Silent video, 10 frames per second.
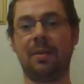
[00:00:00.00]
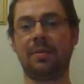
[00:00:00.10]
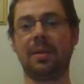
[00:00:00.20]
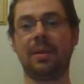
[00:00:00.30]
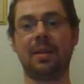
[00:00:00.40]

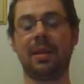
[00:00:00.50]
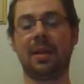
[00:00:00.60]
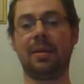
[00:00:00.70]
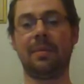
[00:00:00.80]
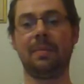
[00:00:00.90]
around at
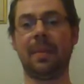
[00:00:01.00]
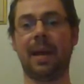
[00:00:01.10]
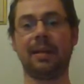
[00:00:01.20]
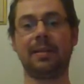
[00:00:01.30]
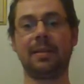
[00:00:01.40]
the
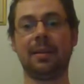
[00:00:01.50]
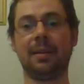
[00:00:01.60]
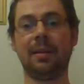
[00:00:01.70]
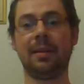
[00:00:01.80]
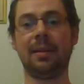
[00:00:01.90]
Manx,
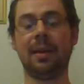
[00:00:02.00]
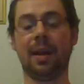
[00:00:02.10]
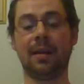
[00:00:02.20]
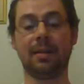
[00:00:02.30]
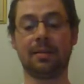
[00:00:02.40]

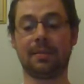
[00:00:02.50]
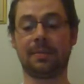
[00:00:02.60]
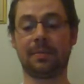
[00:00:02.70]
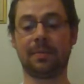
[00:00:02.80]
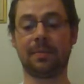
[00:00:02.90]
I just
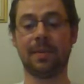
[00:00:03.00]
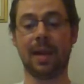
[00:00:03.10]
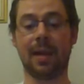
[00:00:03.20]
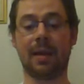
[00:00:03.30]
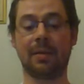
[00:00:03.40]

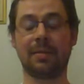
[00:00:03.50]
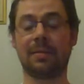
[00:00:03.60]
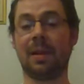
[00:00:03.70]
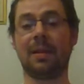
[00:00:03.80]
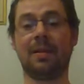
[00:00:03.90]

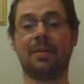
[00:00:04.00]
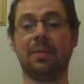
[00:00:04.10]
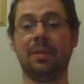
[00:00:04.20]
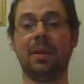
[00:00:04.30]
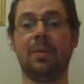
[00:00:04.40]

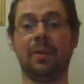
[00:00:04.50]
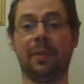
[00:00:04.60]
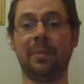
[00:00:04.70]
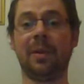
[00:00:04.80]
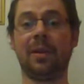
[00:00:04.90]
thought, you know what, if
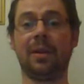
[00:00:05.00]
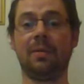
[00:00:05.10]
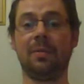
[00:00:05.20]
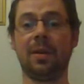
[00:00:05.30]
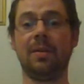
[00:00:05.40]
I'm going
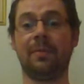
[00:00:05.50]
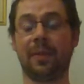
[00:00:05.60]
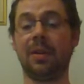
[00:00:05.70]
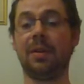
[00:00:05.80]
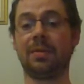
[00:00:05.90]

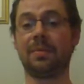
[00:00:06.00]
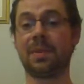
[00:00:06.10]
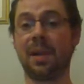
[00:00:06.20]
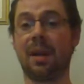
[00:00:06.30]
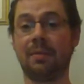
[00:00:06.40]
to
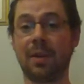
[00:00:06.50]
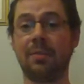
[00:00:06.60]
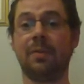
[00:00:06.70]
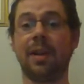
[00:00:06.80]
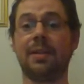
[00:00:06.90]
start
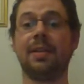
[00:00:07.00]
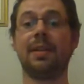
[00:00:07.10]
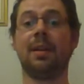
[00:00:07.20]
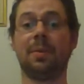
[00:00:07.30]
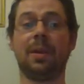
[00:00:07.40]
road
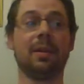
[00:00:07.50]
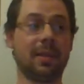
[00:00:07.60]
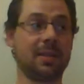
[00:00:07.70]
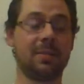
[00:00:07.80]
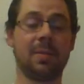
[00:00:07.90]
racing,
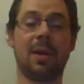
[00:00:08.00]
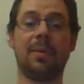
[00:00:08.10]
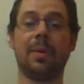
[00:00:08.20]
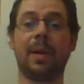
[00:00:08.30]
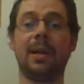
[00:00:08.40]
this is where I
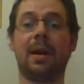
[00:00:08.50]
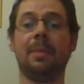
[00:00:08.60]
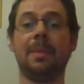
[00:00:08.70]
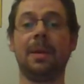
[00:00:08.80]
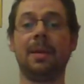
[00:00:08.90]
want to end
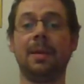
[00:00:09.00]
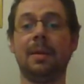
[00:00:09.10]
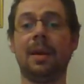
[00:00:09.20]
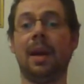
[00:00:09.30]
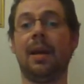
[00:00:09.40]
up,
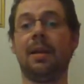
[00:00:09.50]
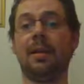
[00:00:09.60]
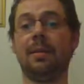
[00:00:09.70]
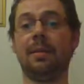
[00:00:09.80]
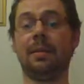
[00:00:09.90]

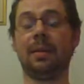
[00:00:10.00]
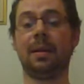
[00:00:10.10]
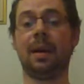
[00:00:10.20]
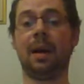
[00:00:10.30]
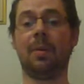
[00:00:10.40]
and
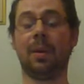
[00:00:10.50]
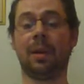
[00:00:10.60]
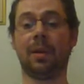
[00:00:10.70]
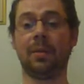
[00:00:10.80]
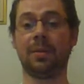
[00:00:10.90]
I want to
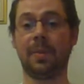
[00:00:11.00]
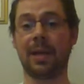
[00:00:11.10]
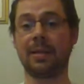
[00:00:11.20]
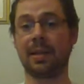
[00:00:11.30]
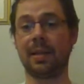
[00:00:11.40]
go to
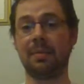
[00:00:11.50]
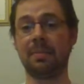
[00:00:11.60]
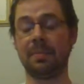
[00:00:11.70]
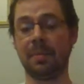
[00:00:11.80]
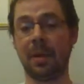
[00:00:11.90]
basically
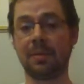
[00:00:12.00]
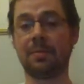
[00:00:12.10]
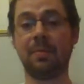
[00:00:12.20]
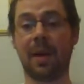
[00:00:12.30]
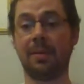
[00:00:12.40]

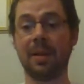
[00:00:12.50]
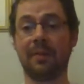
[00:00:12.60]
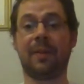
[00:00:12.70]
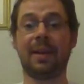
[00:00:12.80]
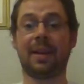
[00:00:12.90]

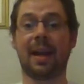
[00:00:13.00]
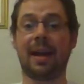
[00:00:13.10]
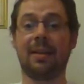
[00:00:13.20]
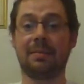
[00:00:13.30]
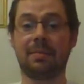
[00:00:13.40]
if I
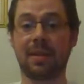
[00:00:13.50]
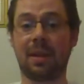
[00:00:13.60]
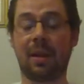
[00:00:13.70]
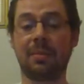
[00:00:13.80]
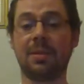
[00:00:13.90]
can,
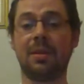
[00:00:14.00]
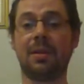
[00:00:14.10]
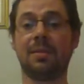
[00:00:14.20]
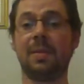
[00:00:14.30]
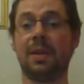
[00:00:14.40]
turn up
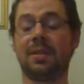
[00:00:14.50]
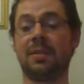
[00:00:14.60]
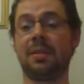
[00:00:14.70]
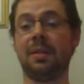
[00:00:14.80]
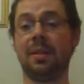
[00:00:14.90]
to as
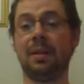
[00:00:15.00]
much